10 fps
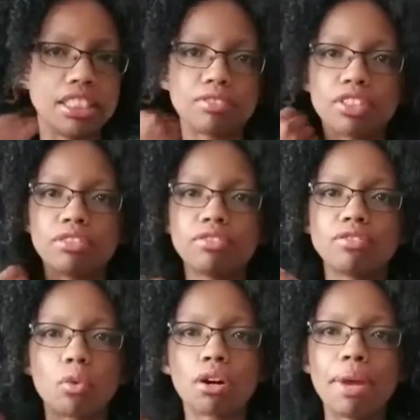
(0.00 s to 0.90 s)
different
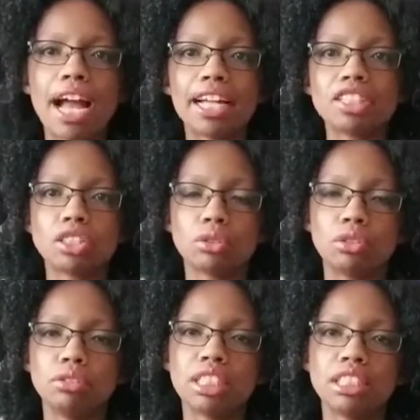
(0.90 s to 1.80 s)
formats so you